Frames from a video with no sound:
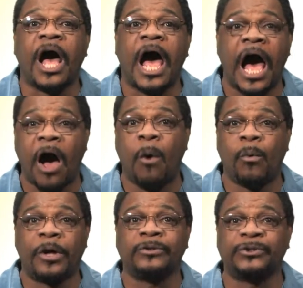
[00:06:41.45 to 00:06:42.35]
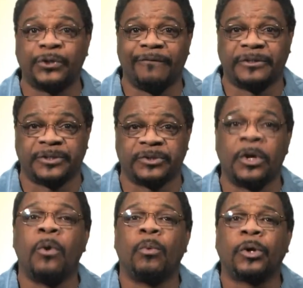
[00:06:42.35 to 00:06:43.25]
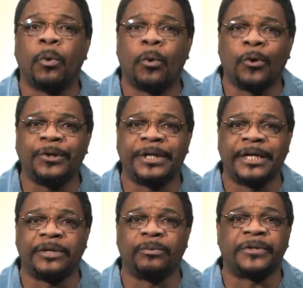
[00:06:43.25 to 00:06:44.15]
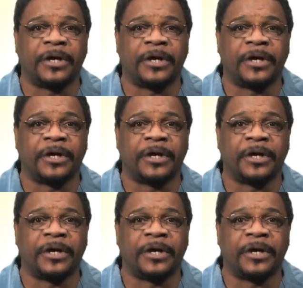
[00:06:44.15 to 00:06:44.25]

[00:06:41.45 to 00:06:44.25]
how well services were coordinated with